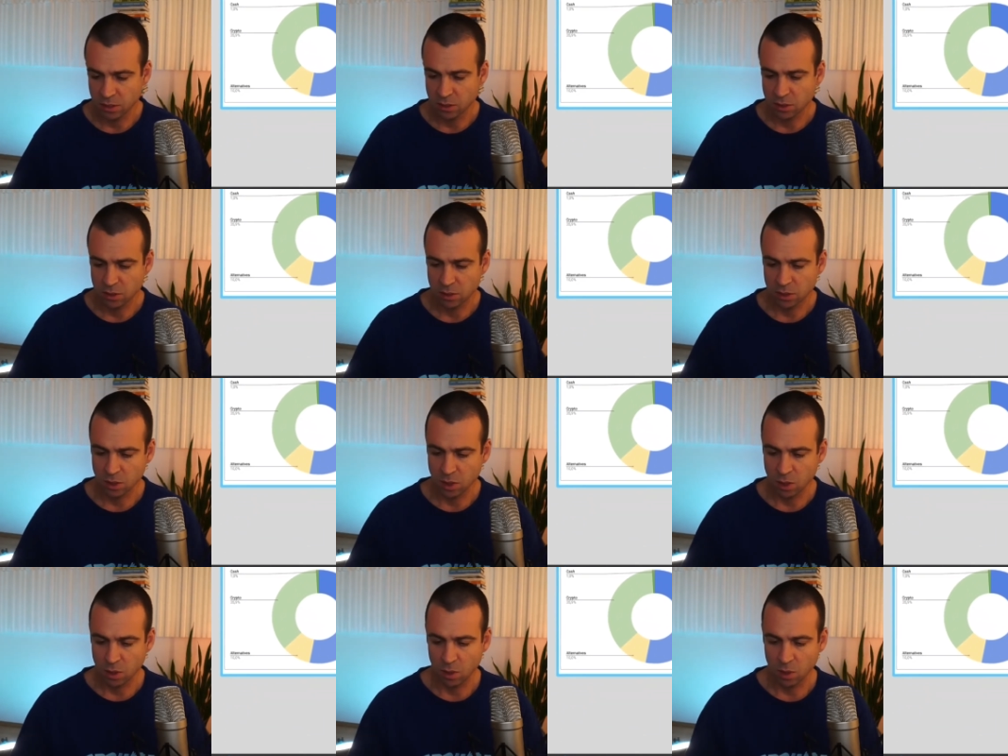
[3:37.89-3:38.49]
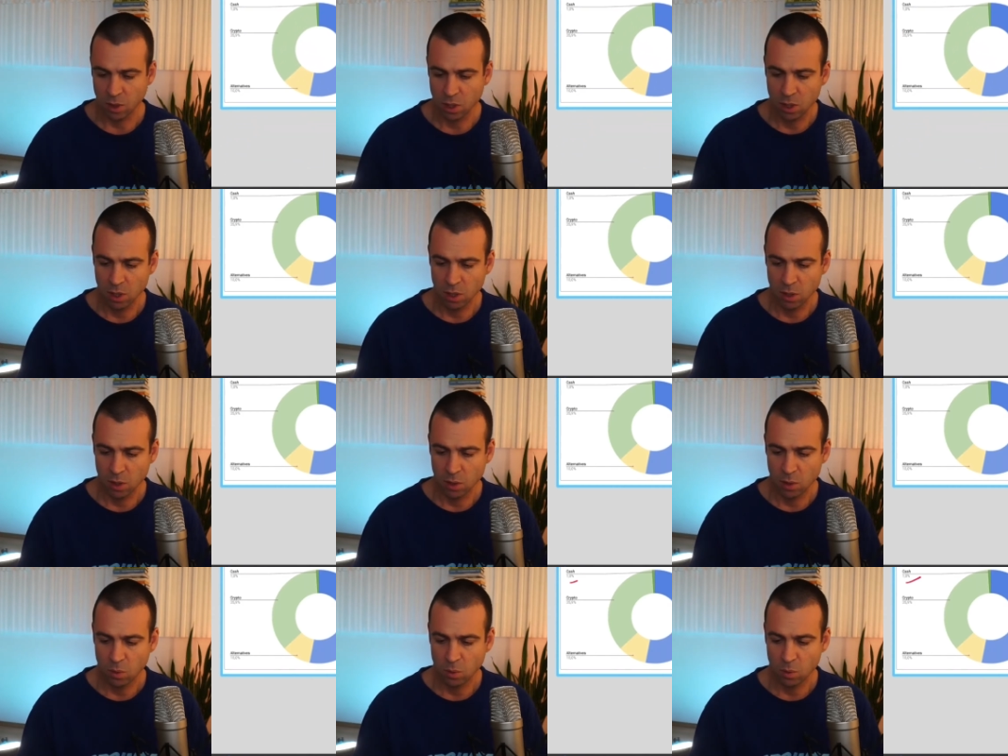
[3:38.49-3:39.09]
So,
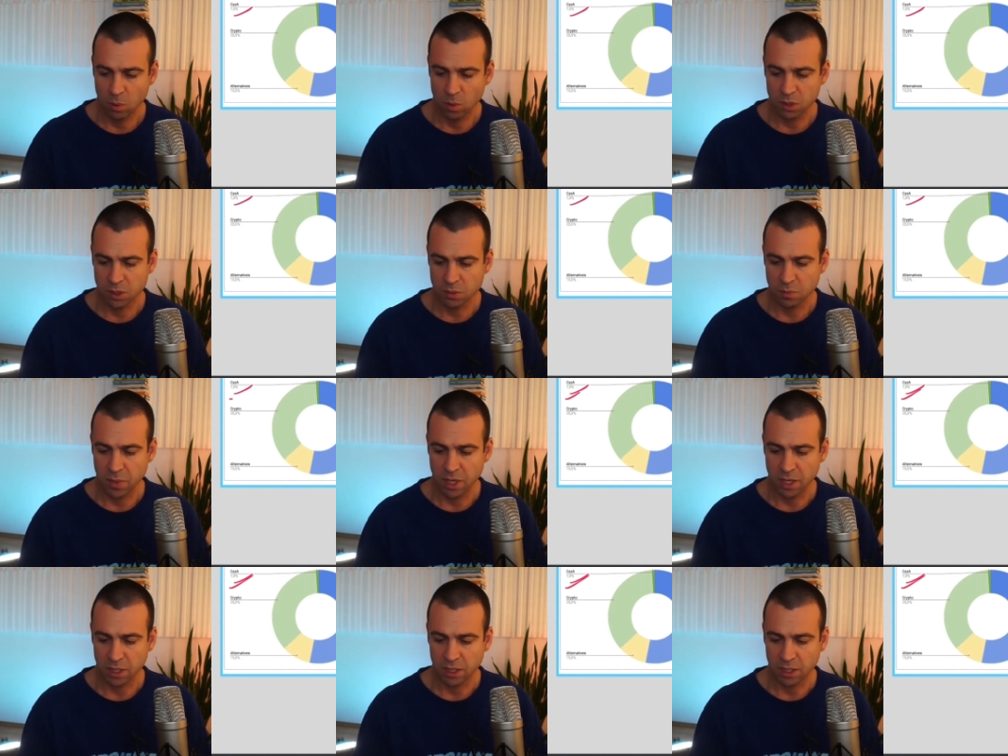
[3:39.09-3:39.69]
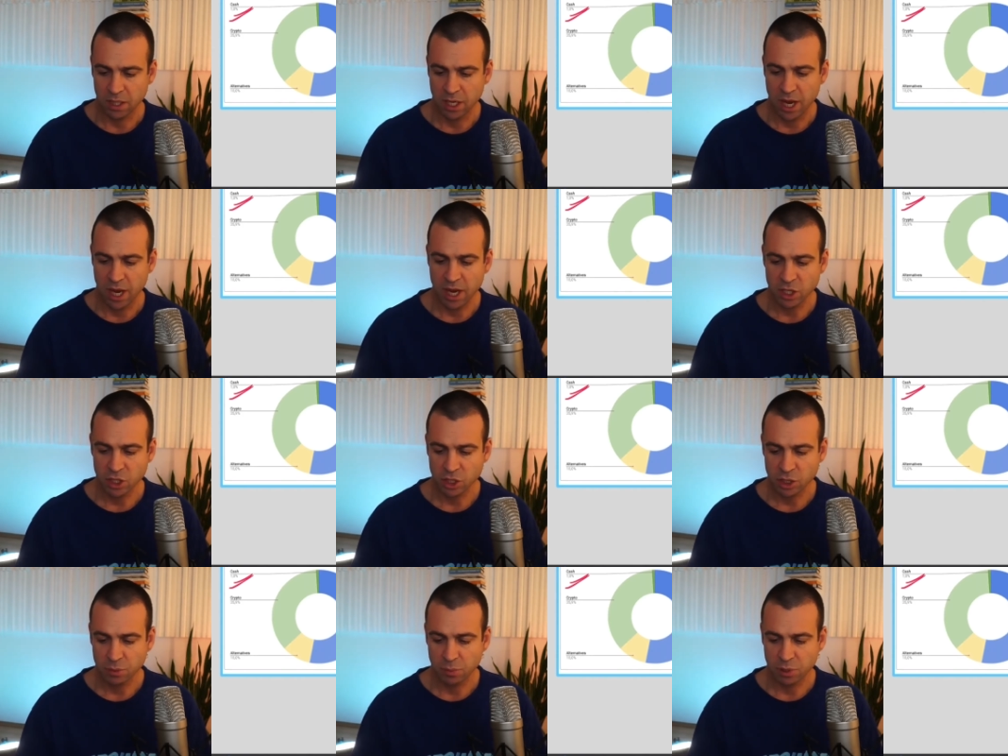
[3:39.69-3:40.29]
what's my
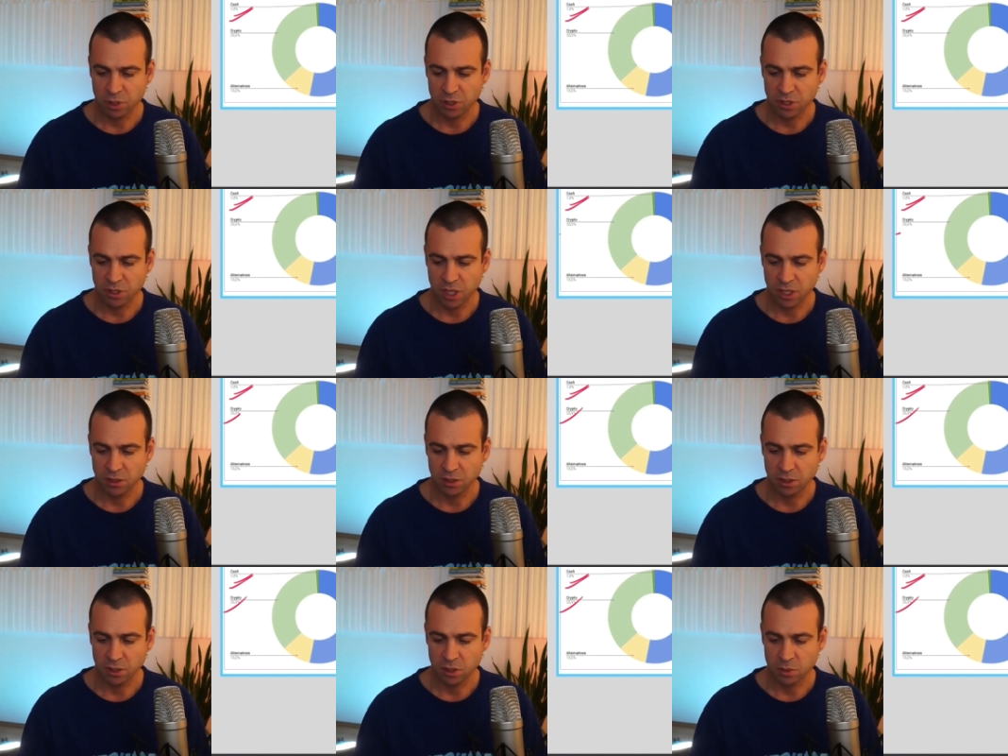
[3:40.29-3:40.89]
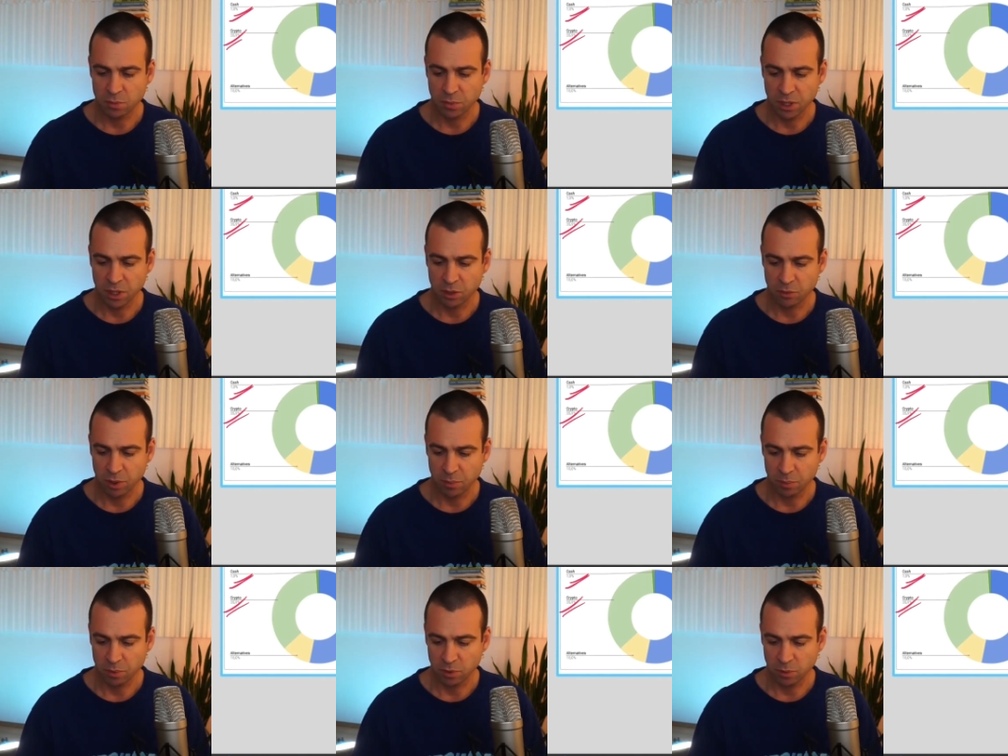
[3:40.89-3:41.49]
cash percentage, my
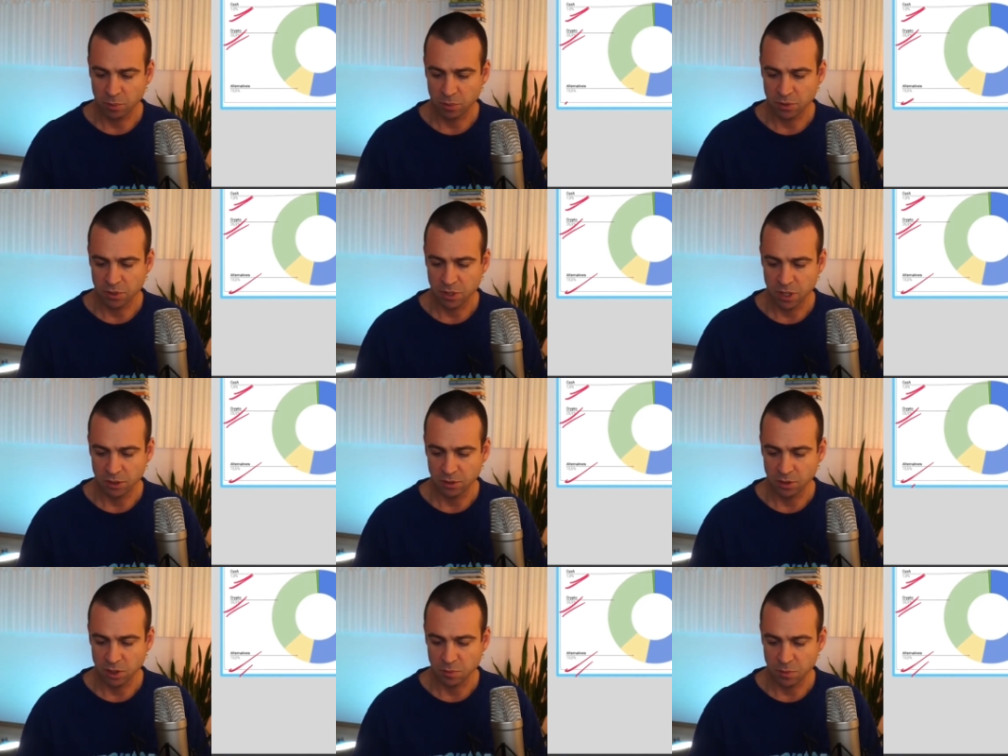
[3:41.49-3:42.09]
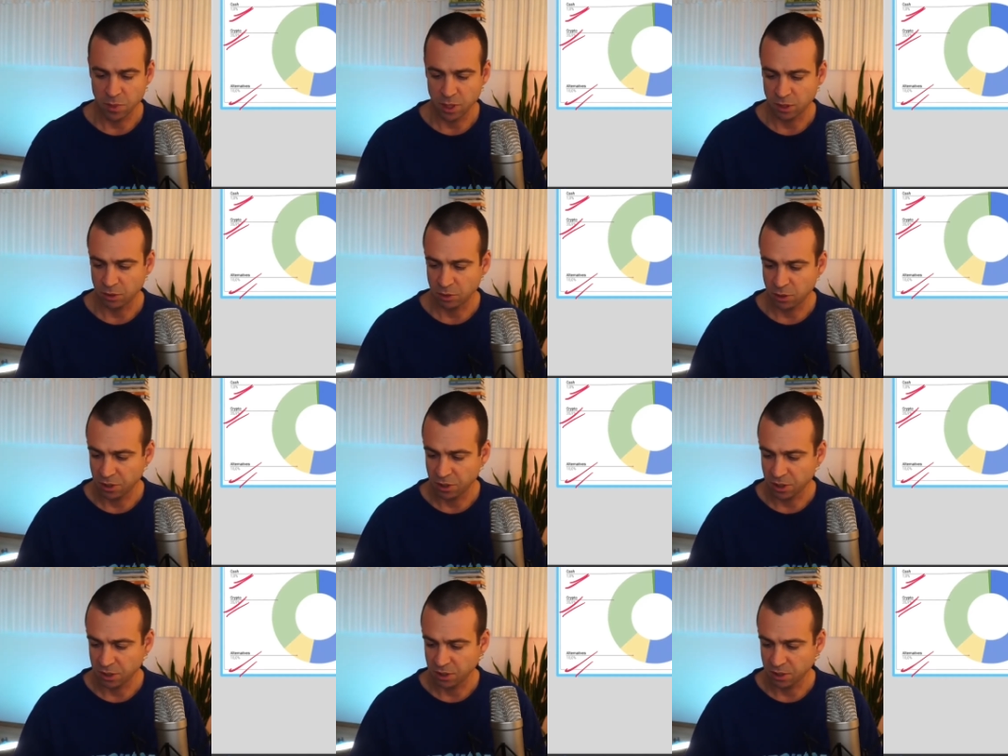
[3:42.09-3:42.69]
crypto percentage, my
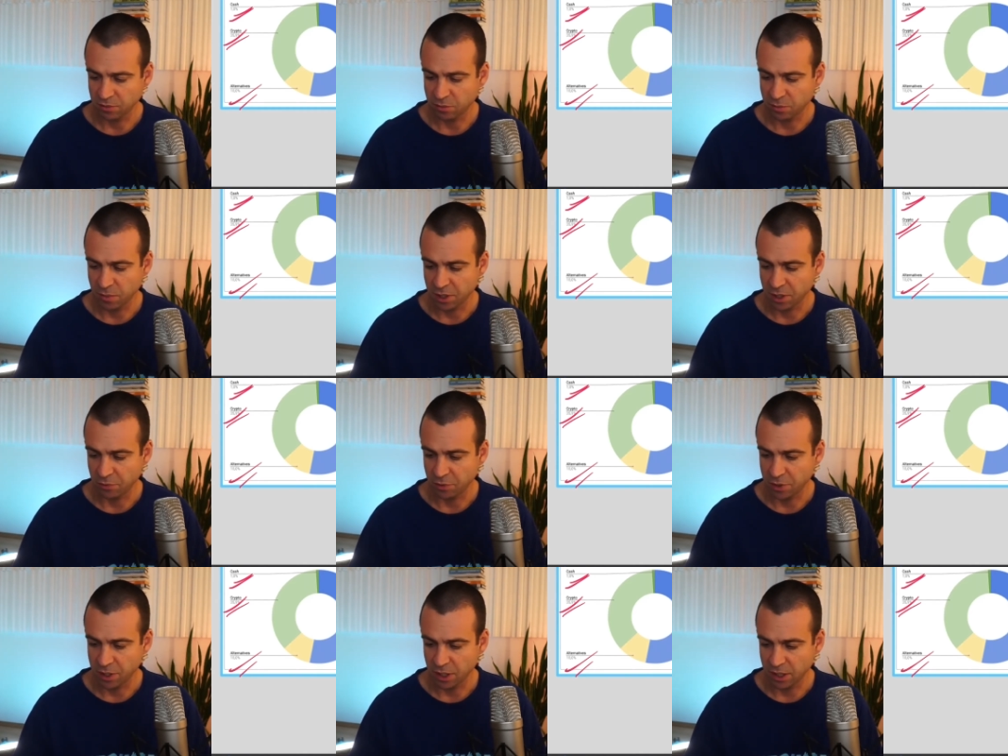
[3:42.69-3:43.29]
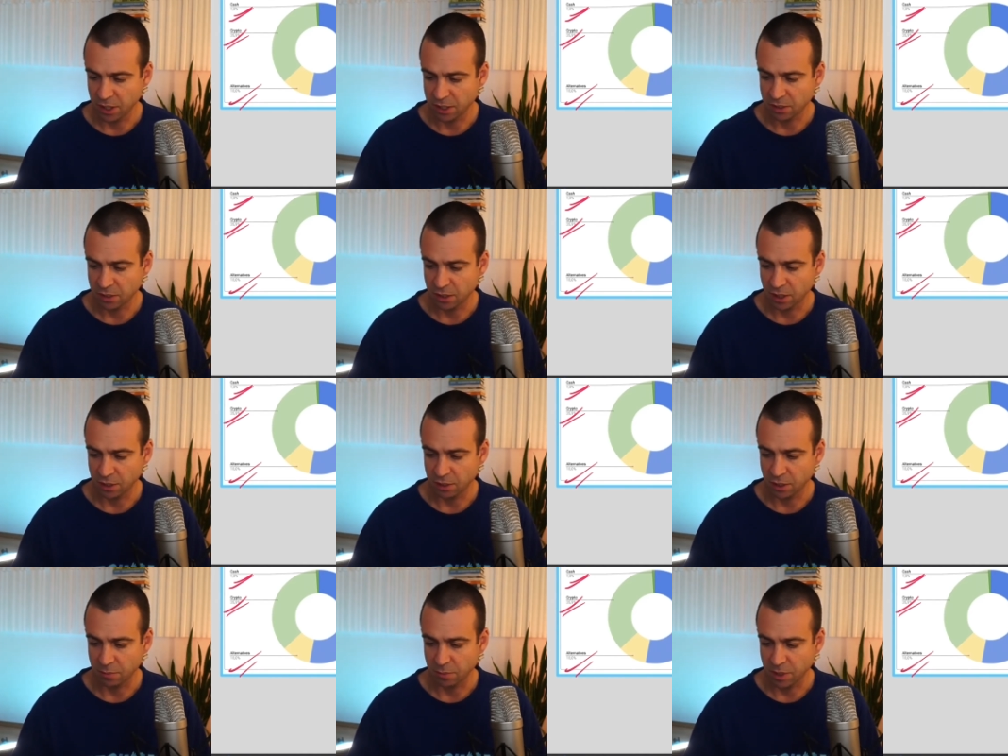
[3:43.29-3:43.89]
alternatives, my real
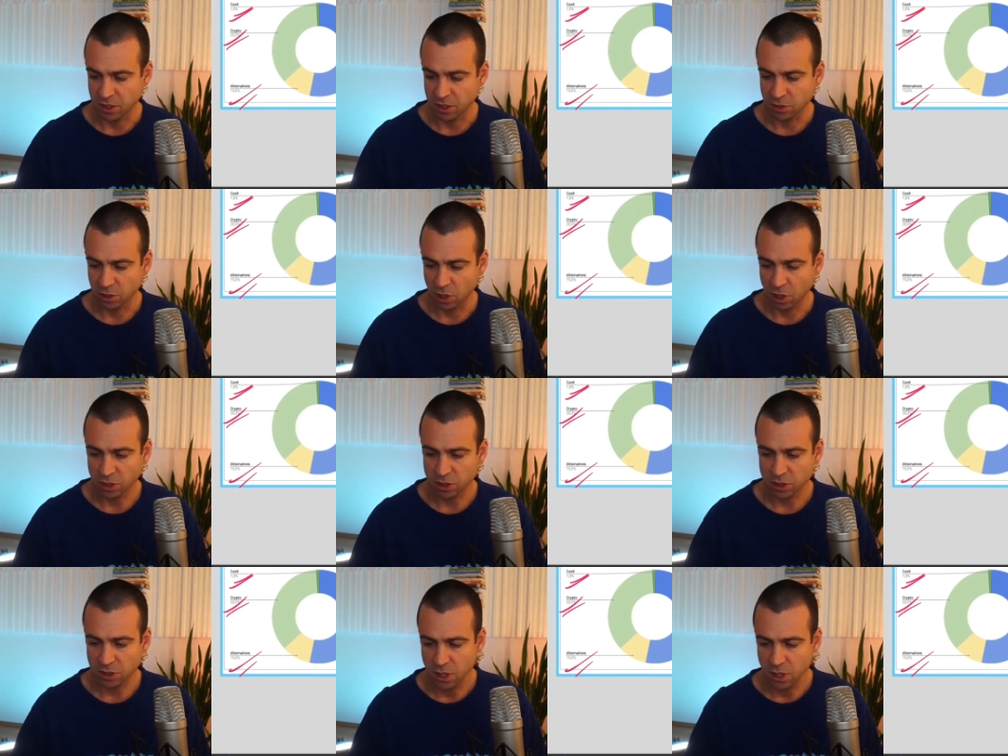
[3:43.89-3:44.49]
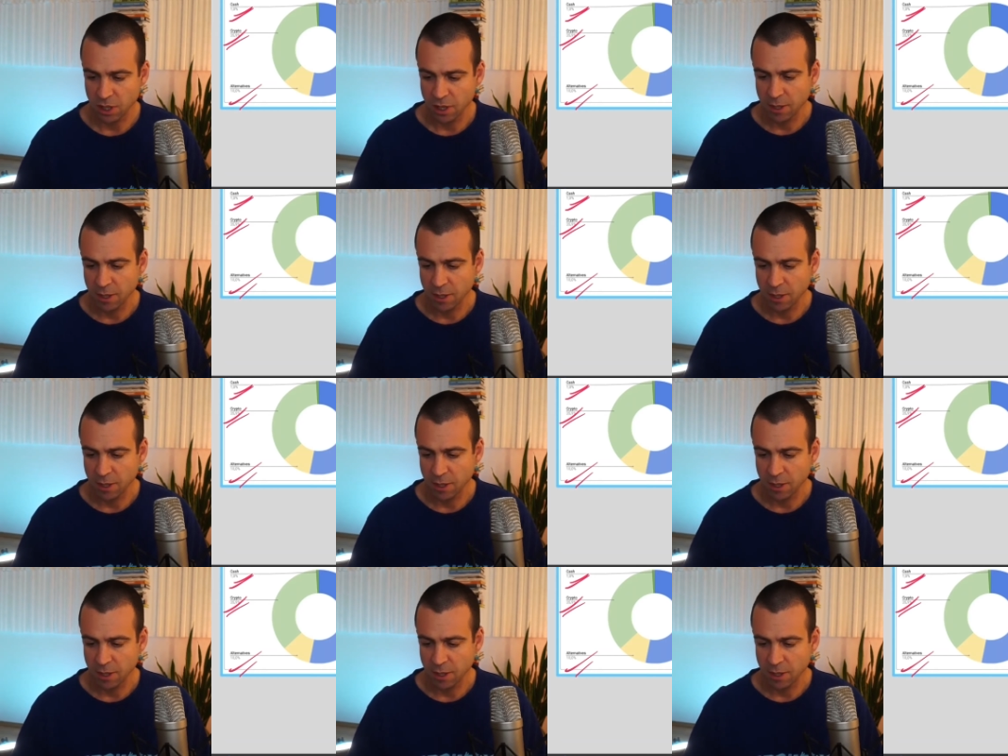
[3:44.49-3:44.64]
estate, and my stocks?